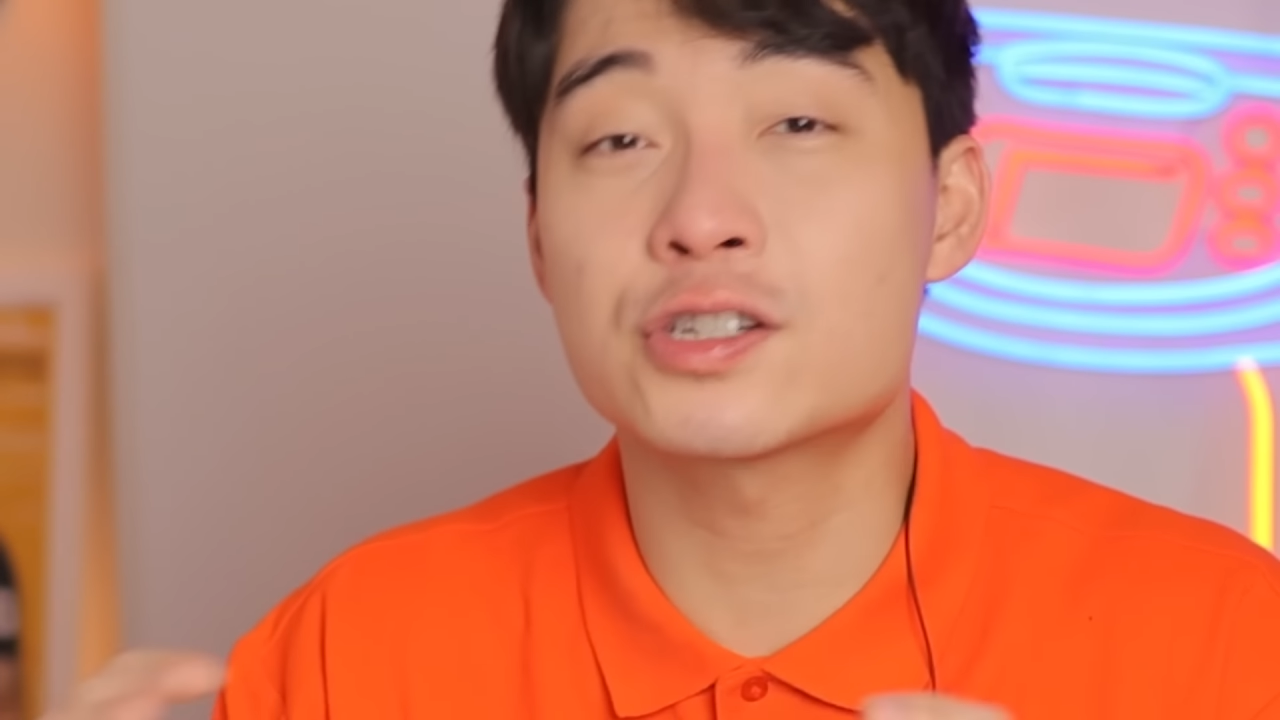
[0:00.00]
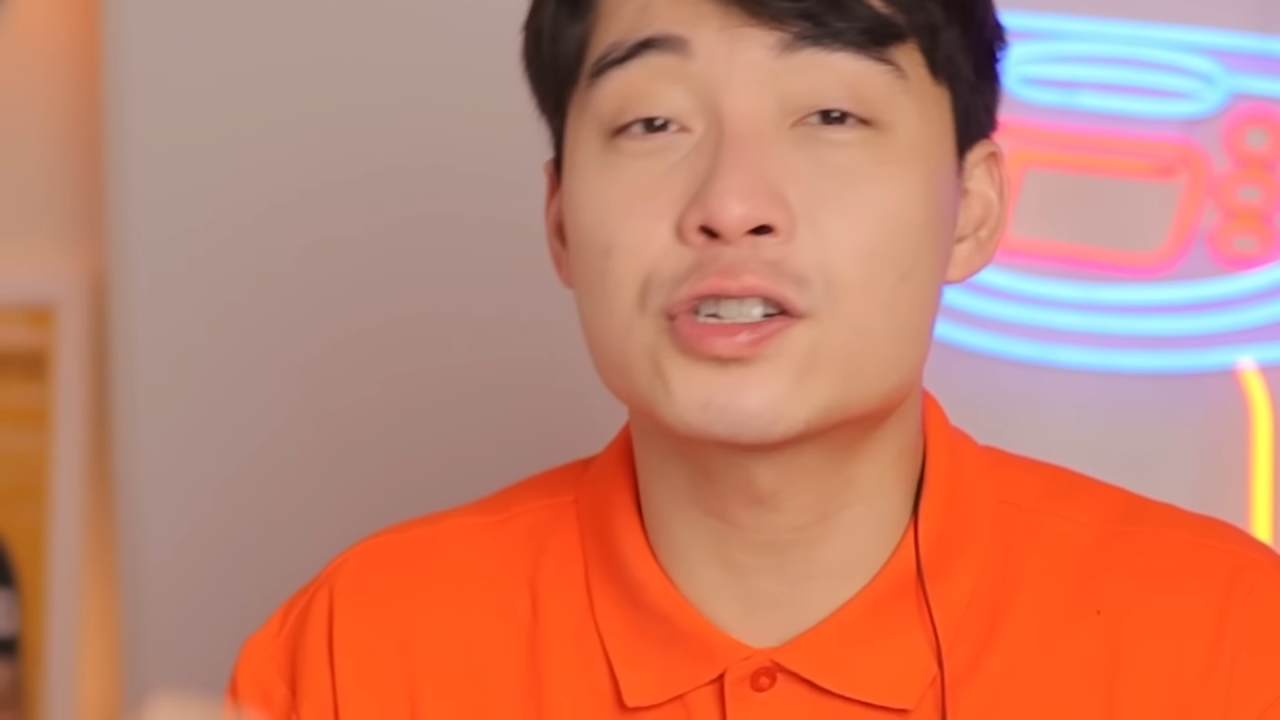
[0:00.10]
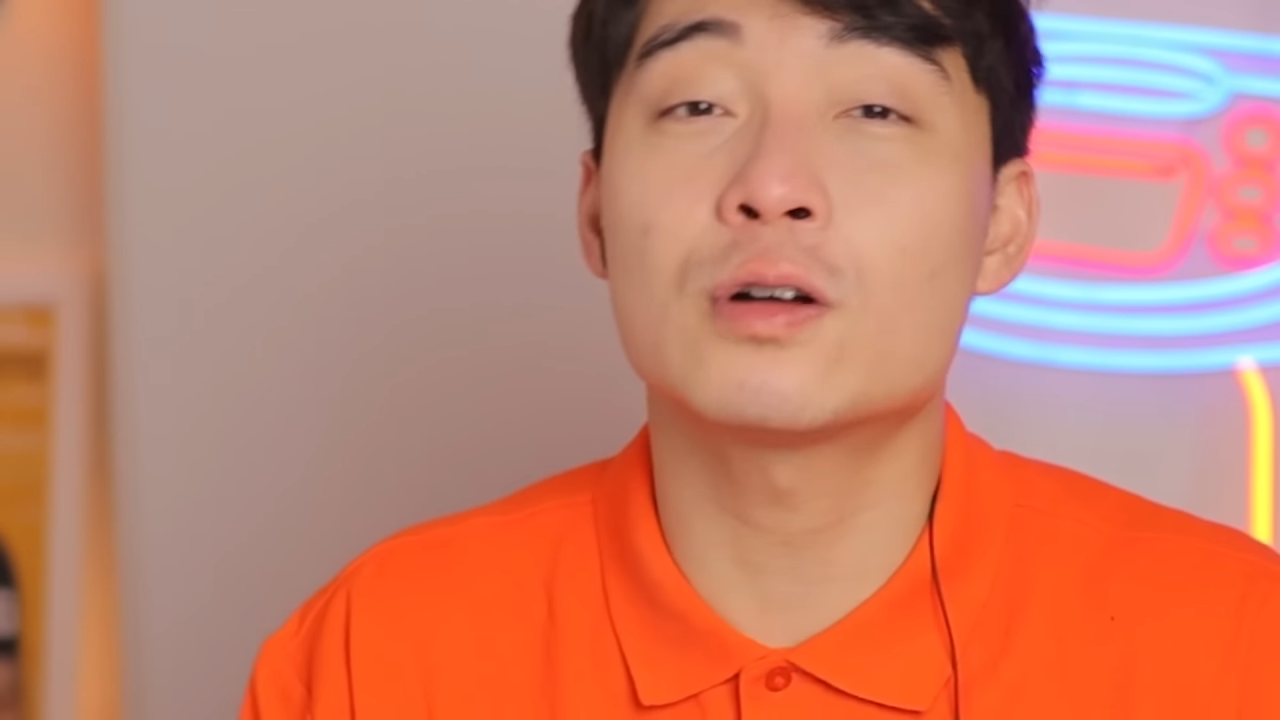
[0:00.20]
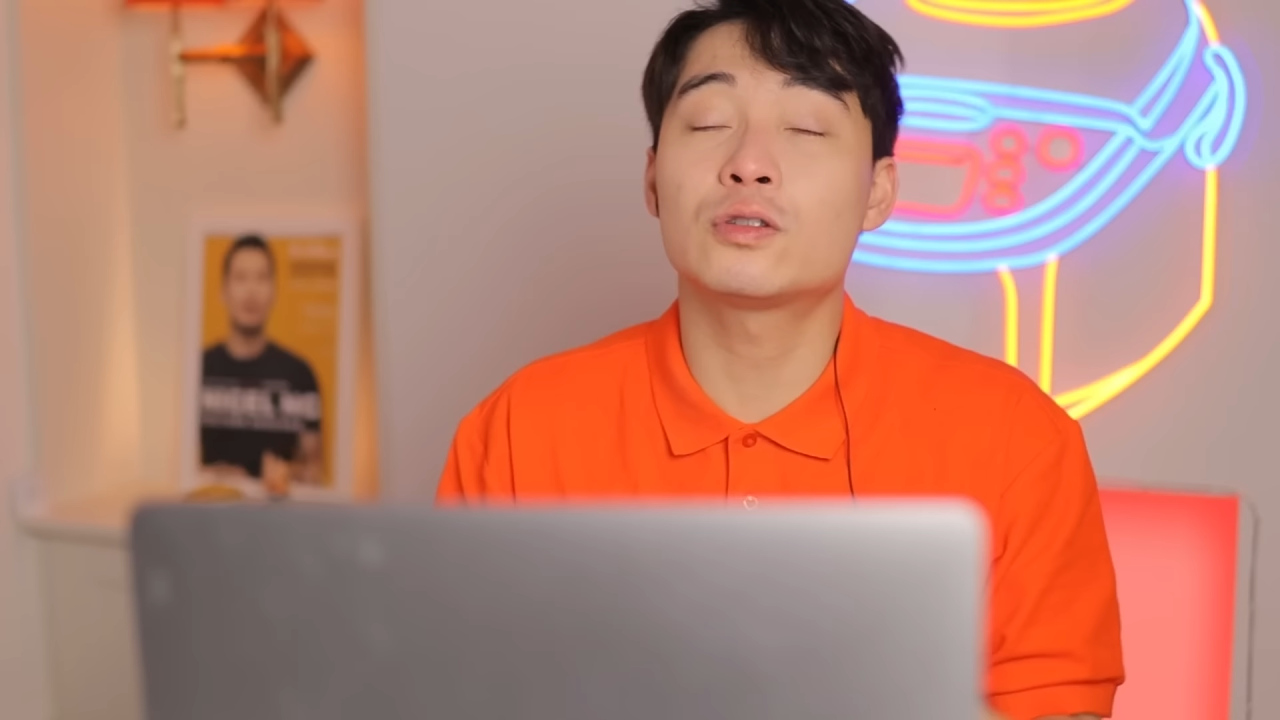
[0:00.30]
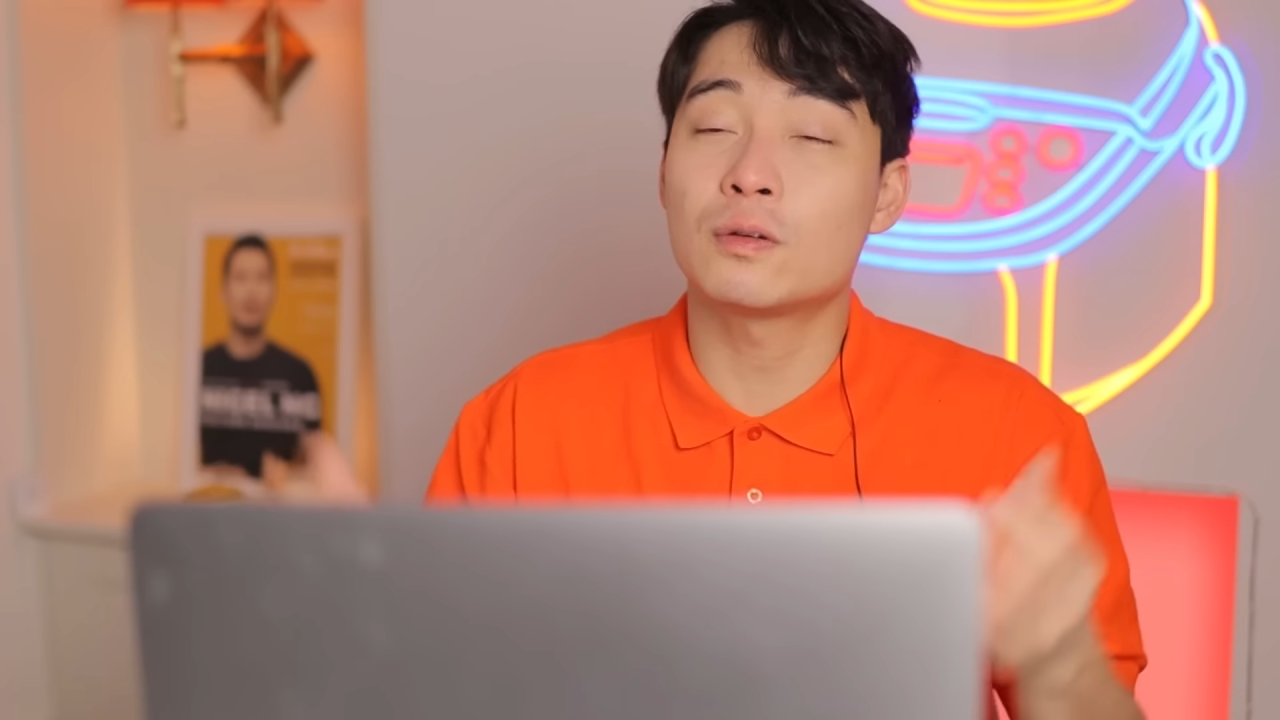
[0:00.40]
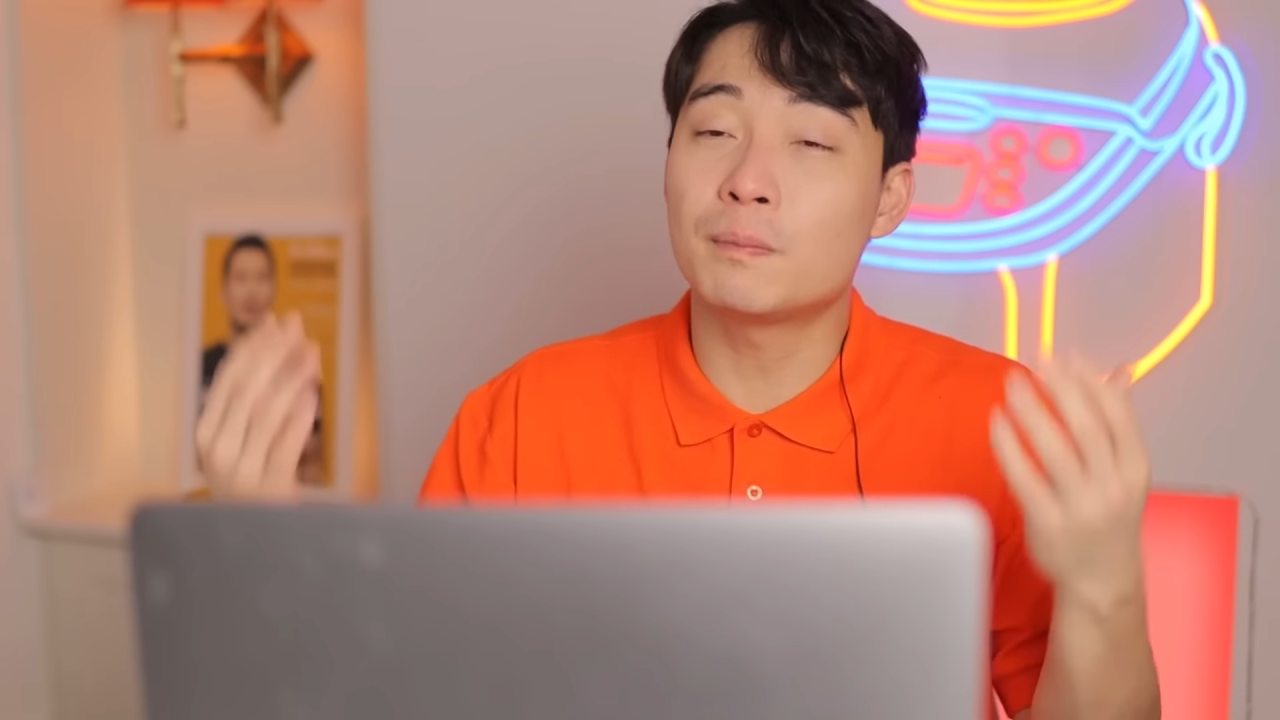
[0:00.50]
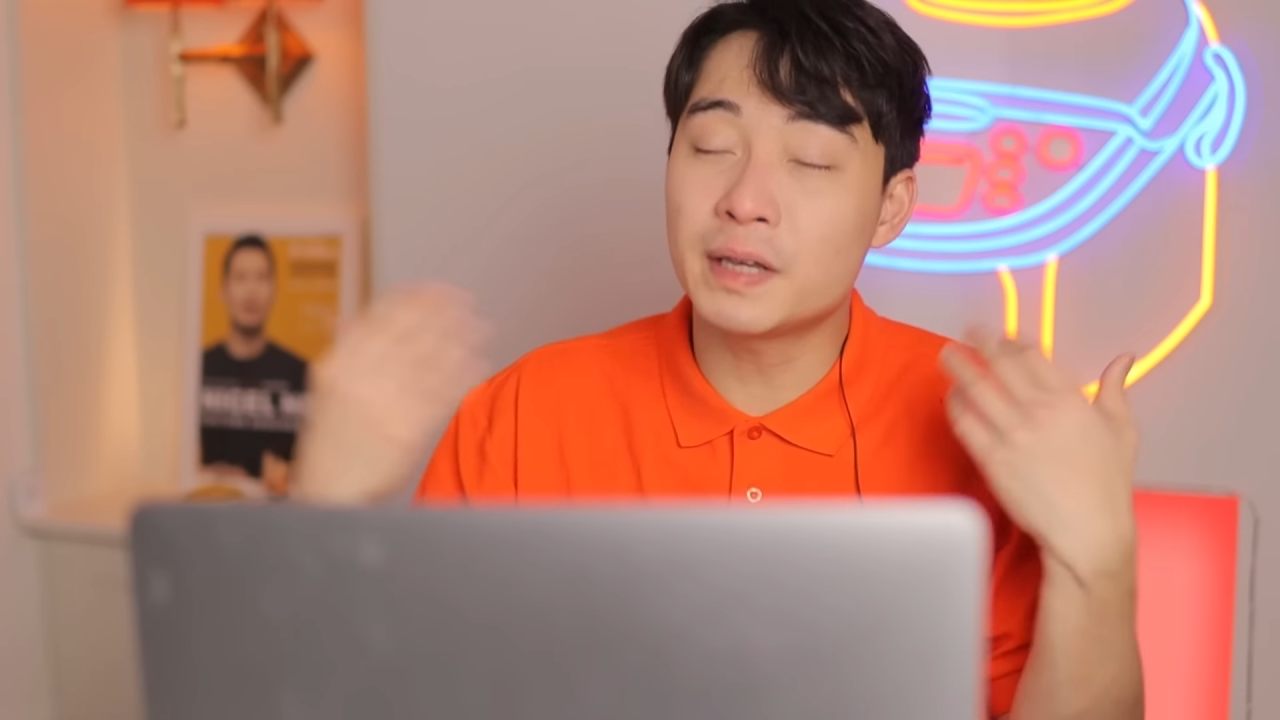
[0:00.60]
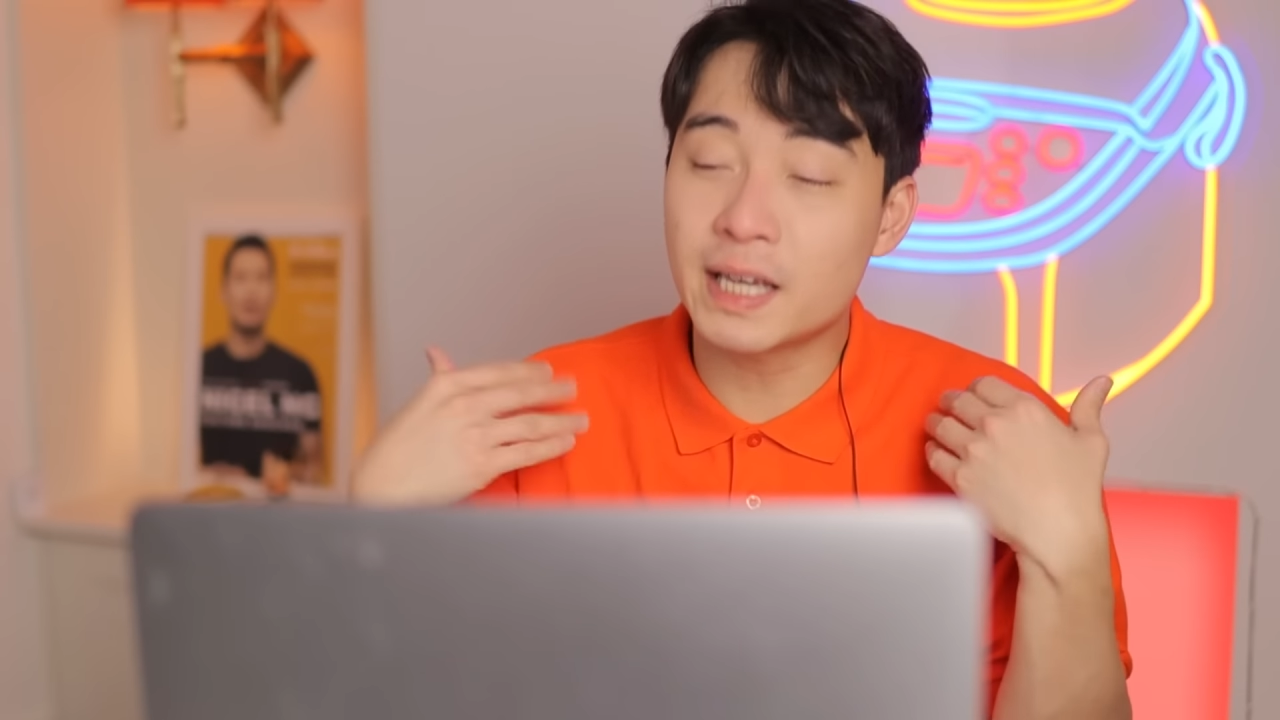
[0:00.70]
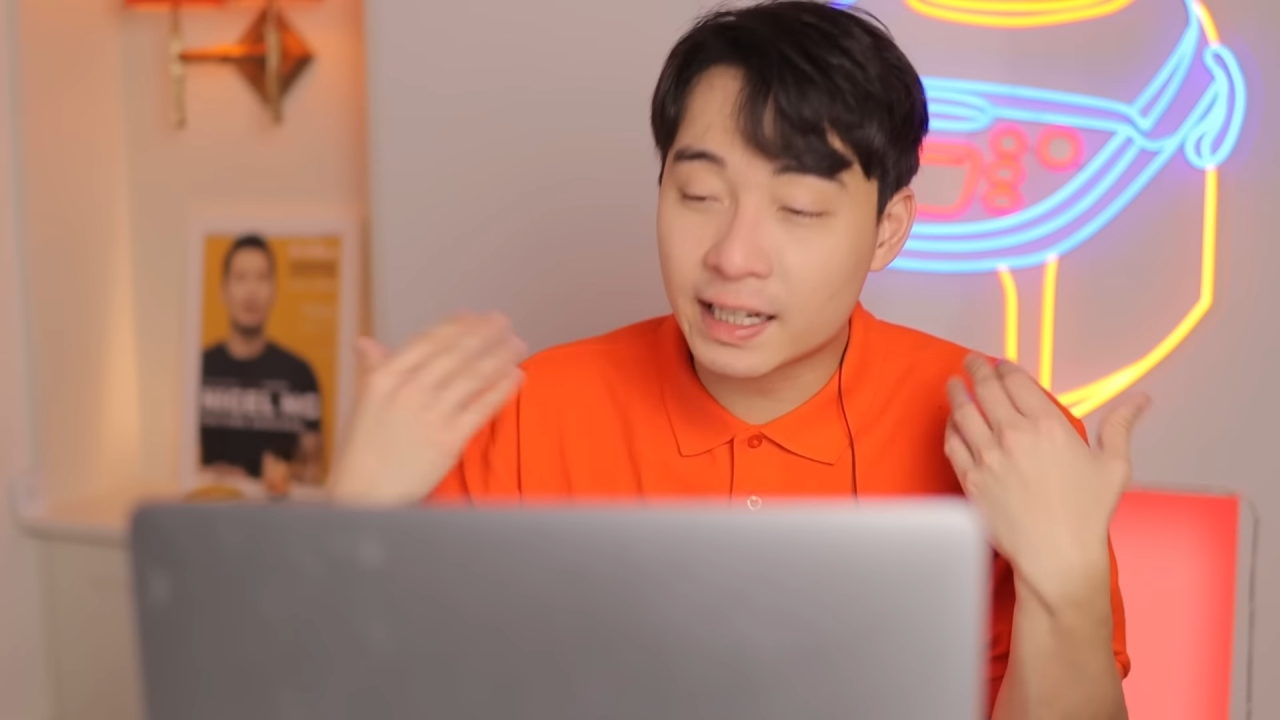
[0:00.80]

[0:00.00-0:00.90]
show to me